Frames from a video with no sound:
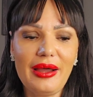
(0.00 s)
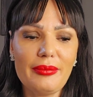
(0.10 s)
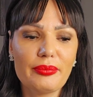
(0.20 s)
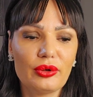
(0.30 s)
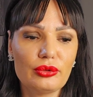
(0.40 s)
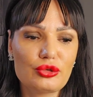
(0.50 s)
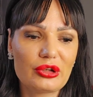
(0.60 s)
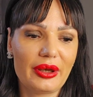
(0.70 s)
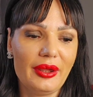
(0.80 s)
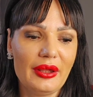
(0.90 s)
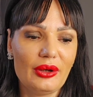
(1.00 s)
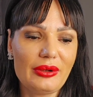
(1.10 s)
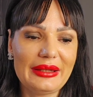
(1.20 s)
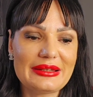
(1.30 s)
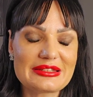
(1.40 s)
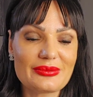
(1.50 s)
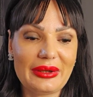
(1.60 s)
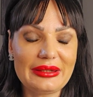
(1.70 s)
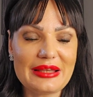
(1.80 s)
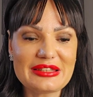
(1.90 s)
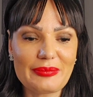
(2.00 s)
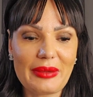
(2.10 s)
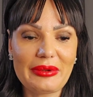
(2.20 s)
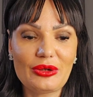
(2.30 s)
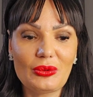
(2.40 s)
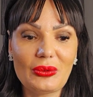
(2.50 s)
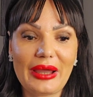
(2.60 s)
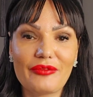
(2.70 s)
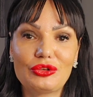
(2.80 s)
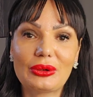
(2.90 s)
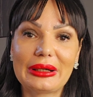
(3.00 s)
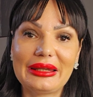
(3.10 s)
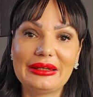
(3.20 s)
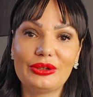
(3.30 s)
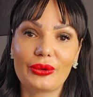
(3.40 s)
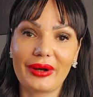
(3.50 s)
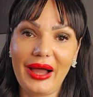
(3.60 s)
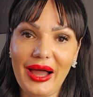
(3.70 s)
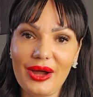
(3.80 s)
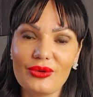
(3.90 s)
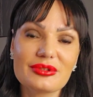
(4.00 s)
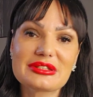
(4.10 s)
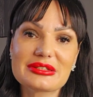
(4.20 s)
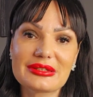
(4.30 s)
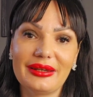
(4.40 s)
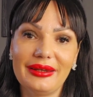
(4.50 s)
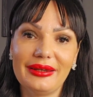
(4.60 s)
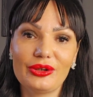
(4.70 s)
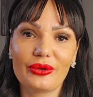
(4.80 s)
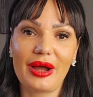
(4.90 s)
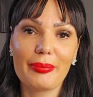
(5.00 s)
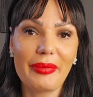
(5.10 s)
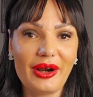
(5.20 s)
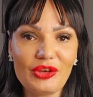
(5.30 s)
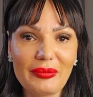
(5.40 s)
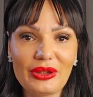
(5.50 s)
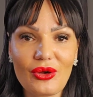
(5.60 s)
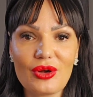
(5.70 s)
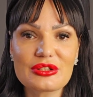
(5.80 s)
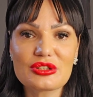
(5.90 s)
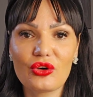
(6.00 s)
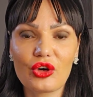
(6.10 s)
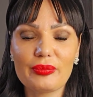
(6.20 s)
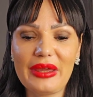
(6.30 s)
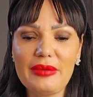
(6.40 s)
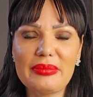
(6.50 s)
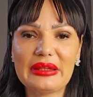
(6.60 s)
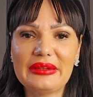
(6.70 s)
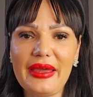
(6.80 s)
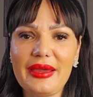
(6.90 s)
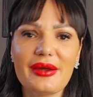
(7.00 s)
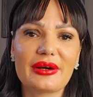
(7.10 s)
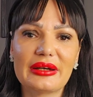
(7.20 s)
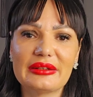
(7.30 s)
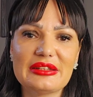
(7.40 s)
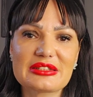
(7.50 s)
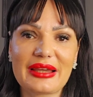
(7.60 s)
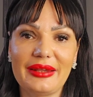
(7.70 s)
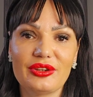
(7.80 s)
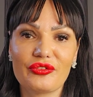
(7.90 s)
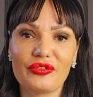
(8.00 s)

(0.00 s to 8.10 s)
Pollution. Look at this. What I said, maybe you have to clean your house, your apartment also, or maybe they are this kind of